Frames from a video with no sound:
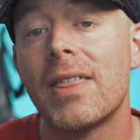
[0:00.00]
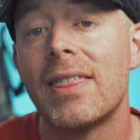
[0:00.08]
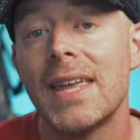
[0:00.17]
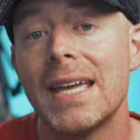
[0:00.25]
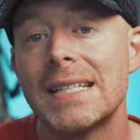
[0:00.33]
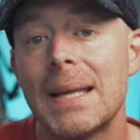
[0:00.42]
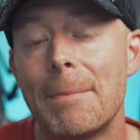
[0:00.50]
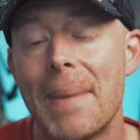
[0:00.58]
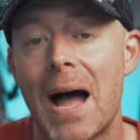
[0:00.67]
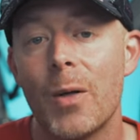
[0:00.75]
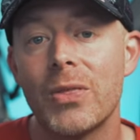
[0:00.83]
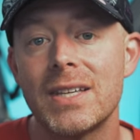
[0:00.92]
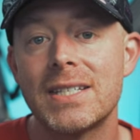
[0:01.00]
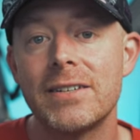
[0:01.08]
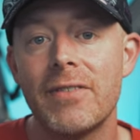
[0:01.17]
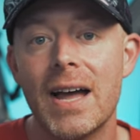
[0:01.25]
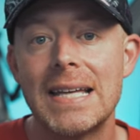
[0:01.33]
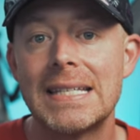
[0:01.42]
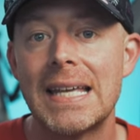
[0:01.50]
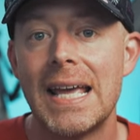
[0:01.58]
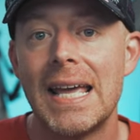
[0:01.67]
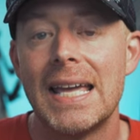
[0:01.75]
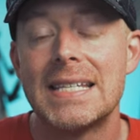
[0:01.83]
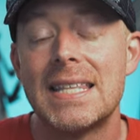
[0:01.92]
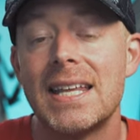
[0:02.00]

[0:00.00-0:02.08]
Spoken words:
things about this device is